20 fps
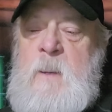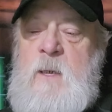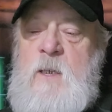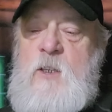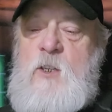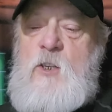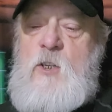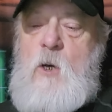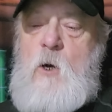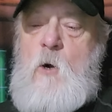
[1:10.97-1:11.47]

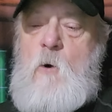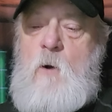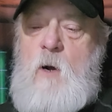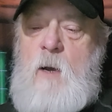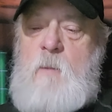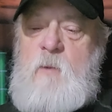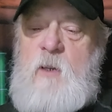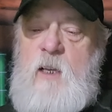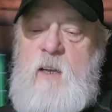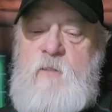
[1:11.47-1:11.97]
So
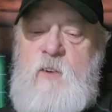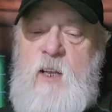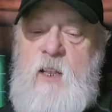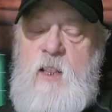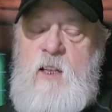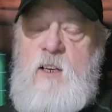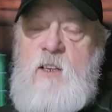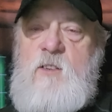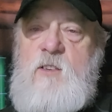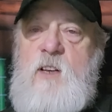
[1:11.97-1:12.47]
I'm leaving
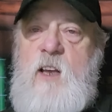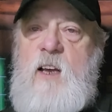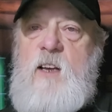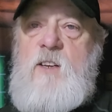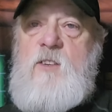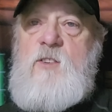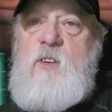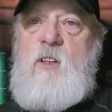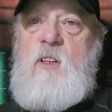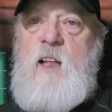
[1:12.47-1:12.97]
this
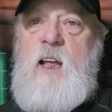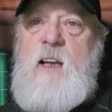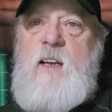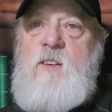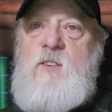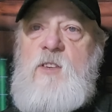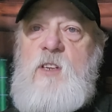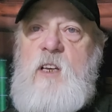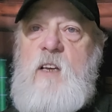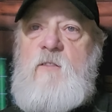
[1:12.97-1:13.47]
as a
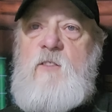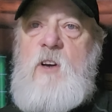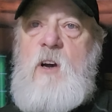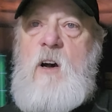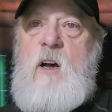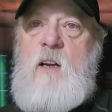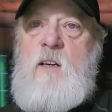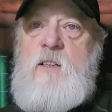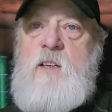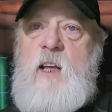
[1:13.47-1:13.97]
legacy of
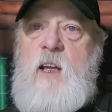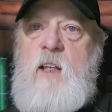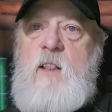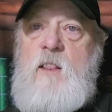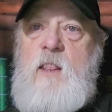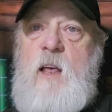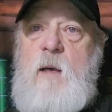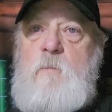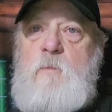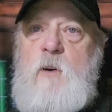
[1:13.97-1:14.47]

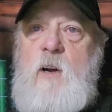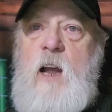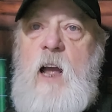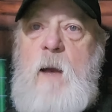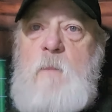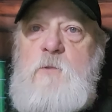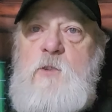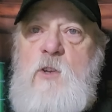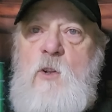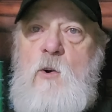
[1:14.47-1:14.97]
content that
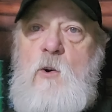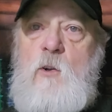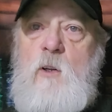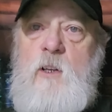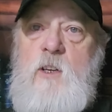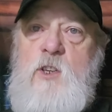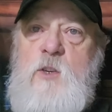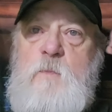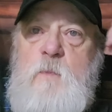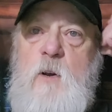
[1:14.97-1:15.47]
perhaps the
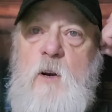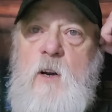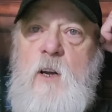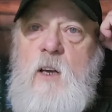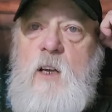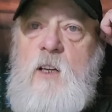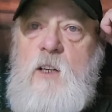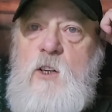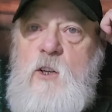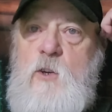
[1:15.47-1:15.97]
Holy Spirit
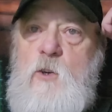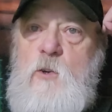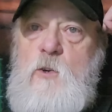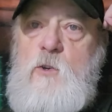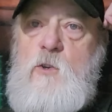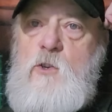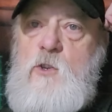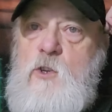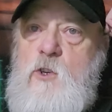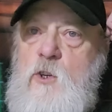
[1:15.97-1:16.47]
can
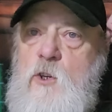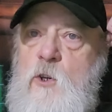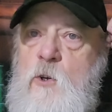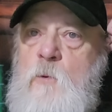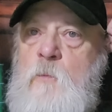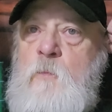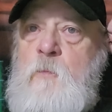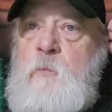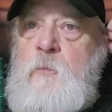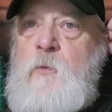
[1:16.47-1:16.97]
use
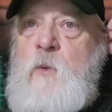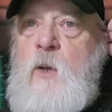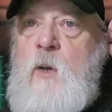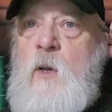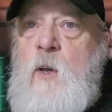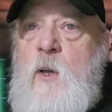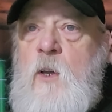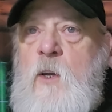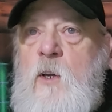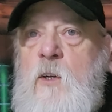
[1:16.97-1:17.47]
to
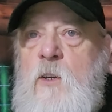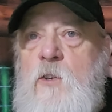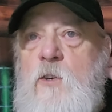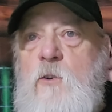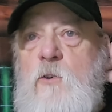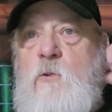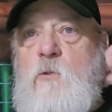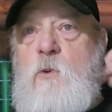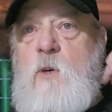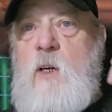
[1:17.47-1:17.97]

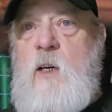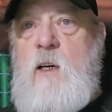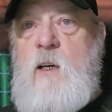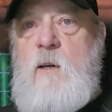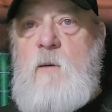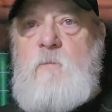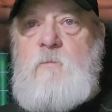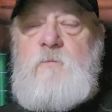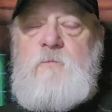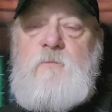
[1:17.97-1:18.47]

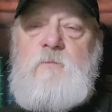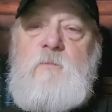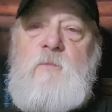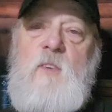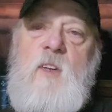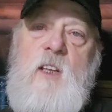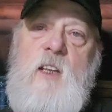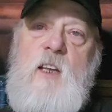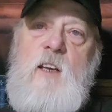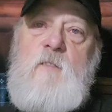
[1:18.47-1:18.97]

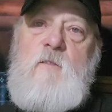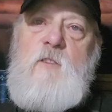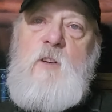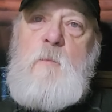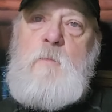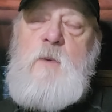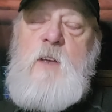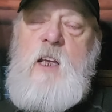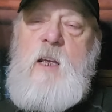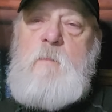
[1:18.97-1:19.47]
give to
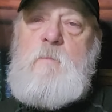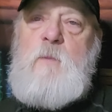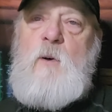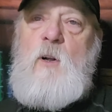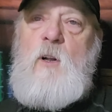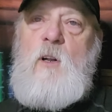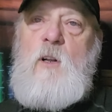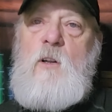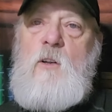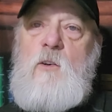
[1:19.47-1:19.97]

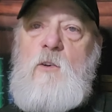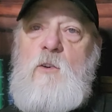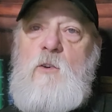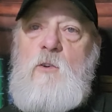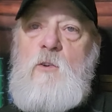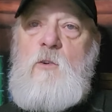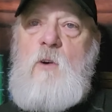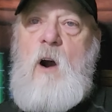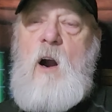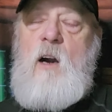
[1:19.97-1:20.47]
people
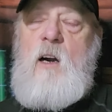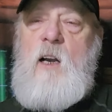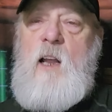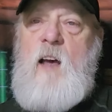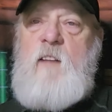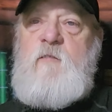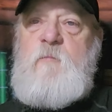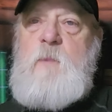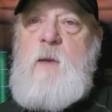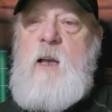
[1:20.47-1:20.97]
who are
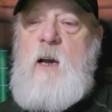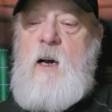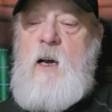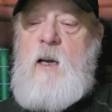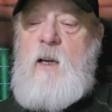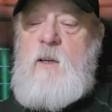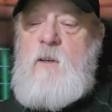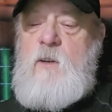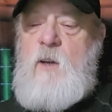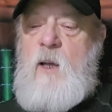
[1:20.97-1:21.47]
left
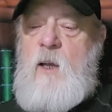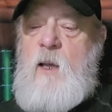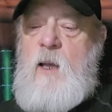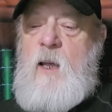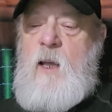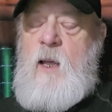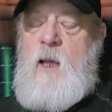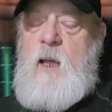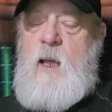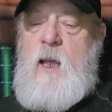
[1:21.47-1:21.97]
behind
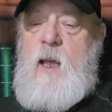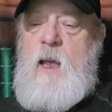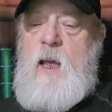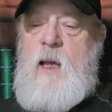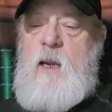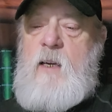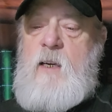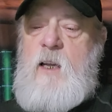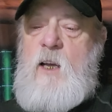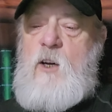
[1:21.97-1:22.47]

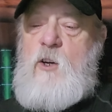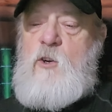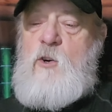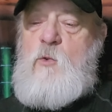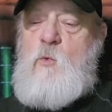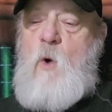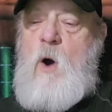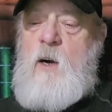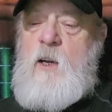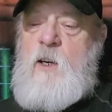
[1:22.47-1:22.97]
and who
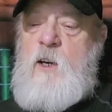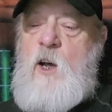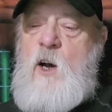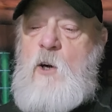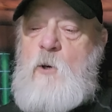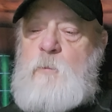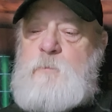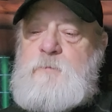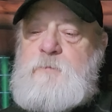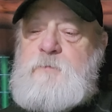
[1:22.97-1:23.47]
want to
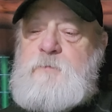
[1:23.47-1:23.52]
know.